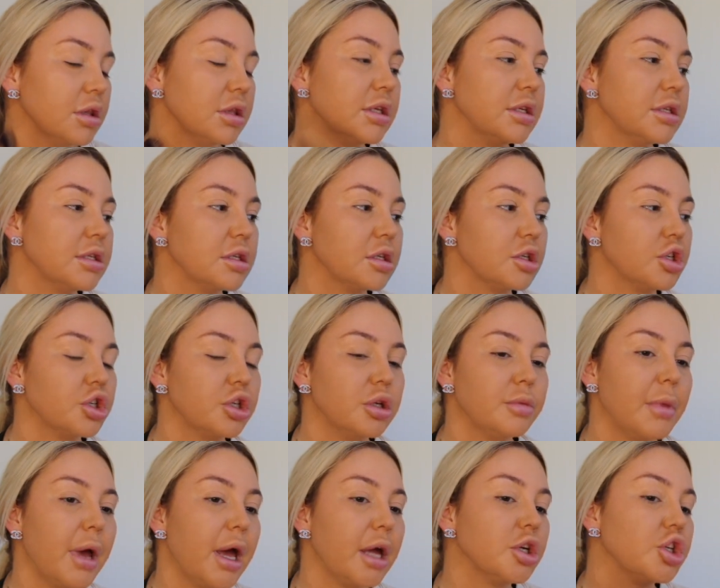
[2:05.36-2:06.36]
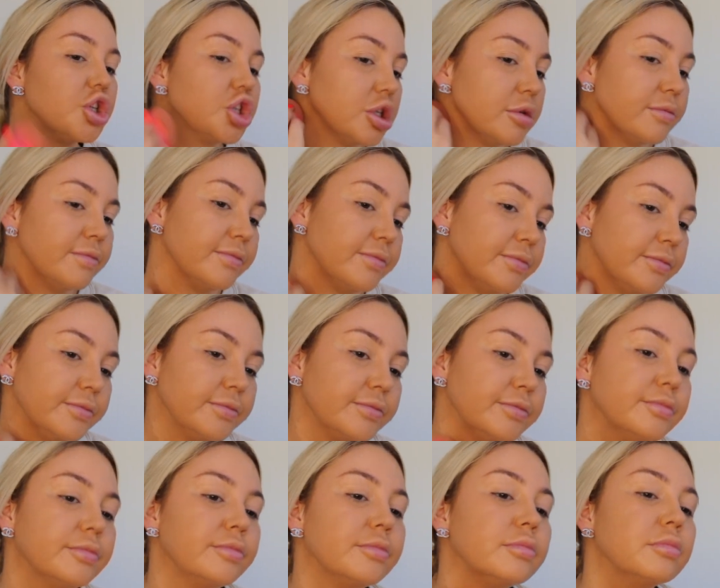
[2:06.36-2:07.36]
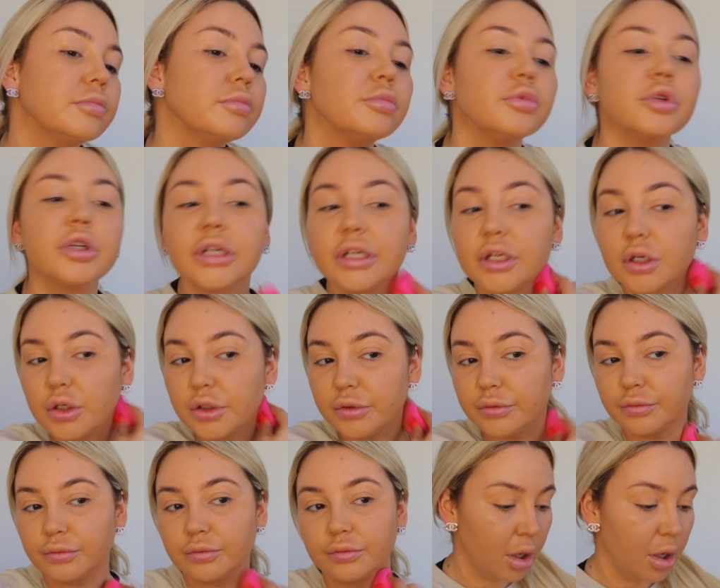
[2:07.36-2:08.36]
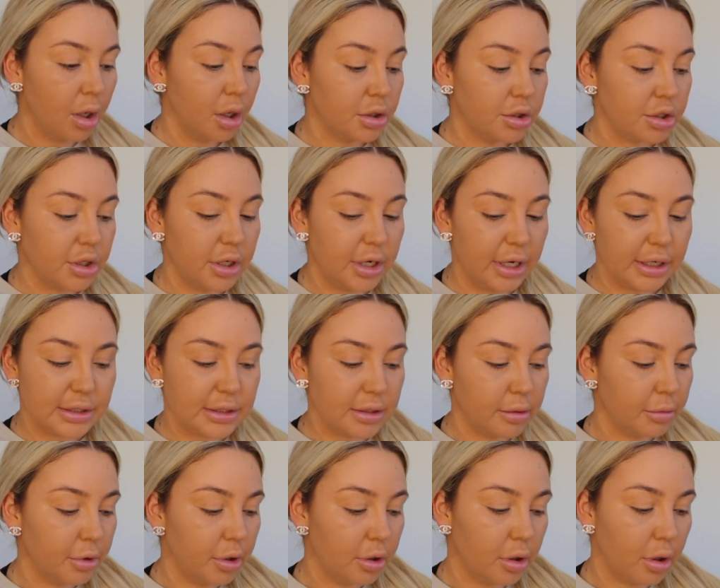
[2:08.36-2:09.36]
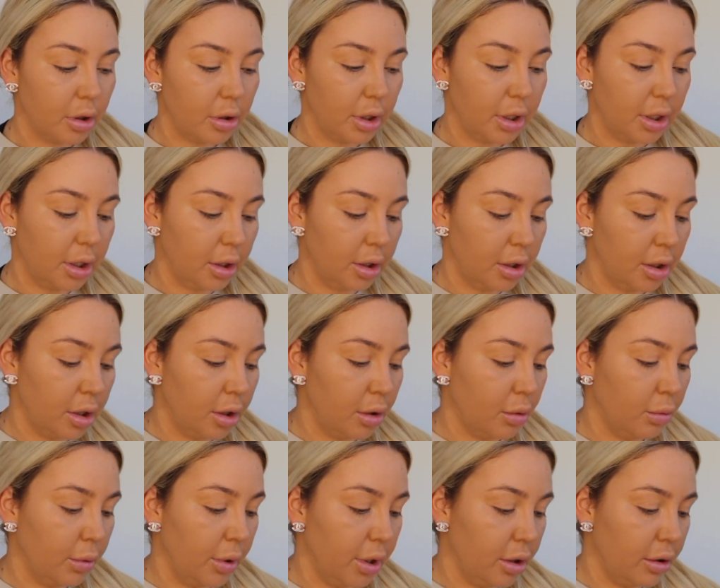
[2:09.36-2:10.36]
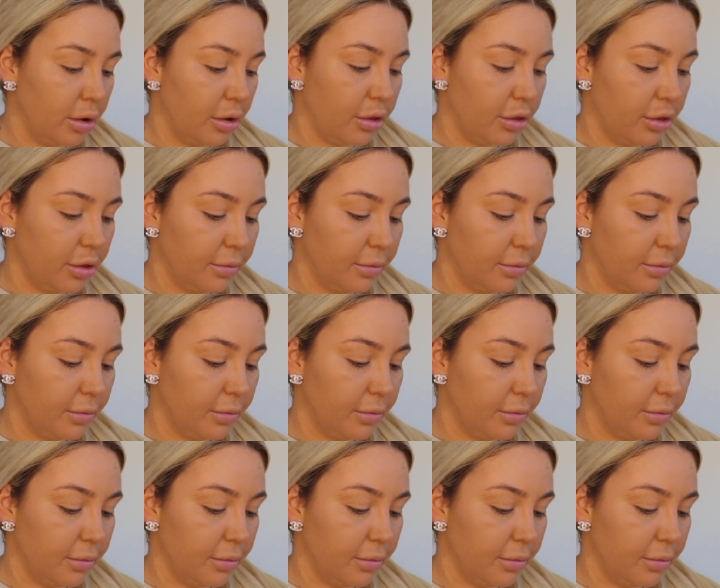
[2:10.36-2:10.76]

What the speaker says: this should match pretty good. So next I'm going to go in with